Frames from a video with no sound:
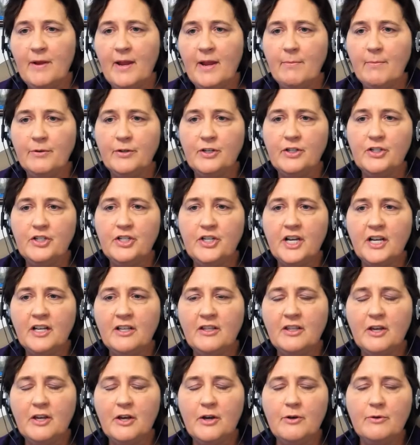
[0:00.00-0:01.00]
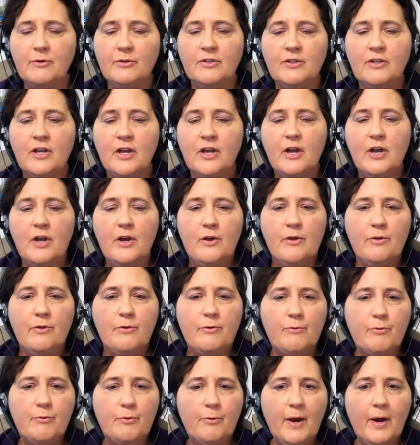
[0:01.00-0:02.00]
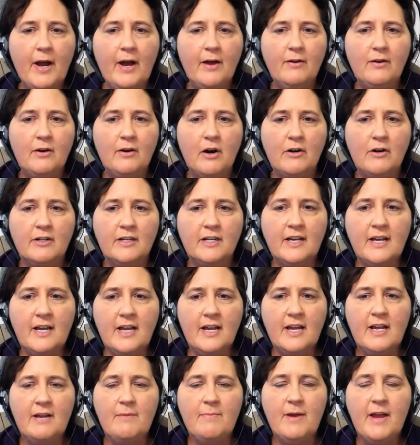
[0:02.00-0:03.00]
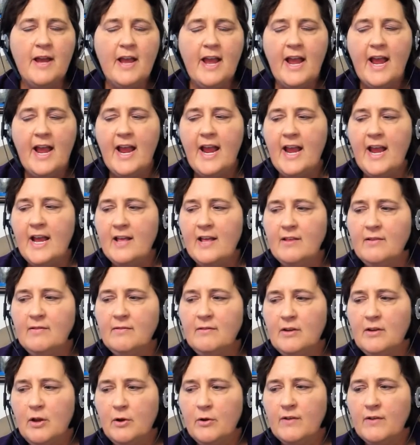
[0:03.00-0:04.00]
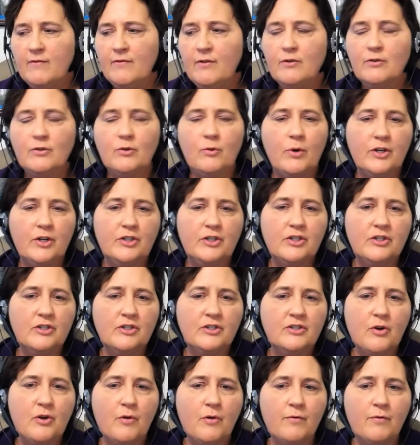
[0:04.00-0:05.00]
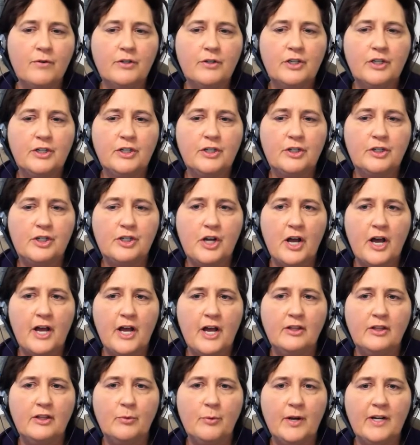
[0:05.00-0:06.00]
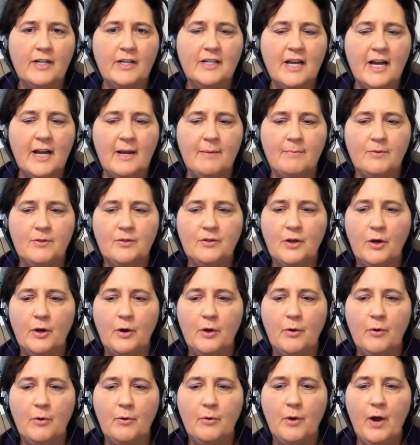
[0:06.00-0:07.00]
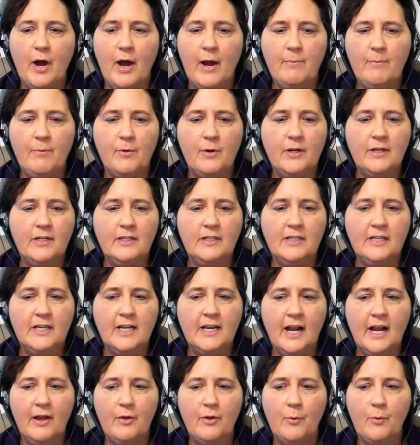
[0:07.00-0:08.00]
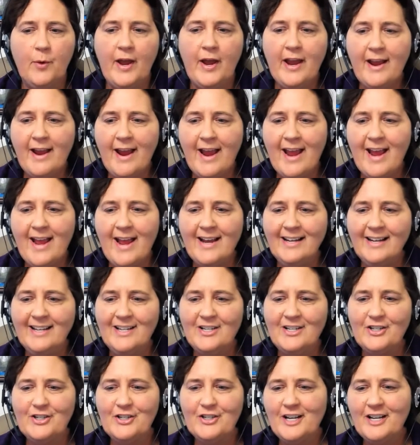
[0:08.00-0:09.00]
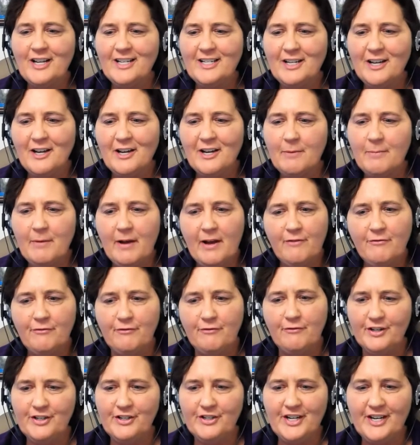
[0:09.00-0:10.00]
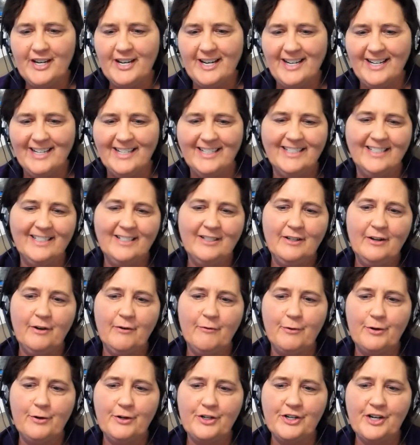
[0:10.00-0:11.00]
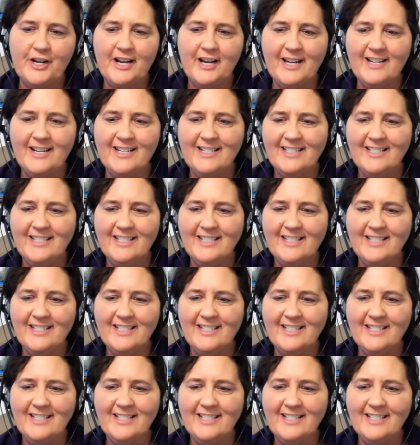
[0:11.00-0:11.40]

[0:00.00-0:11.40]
able to check those throughout our time and give those questions over to Sean at the right time. So I'm going to get out of the way and let Sean talk about phishing. Go for it, Sean.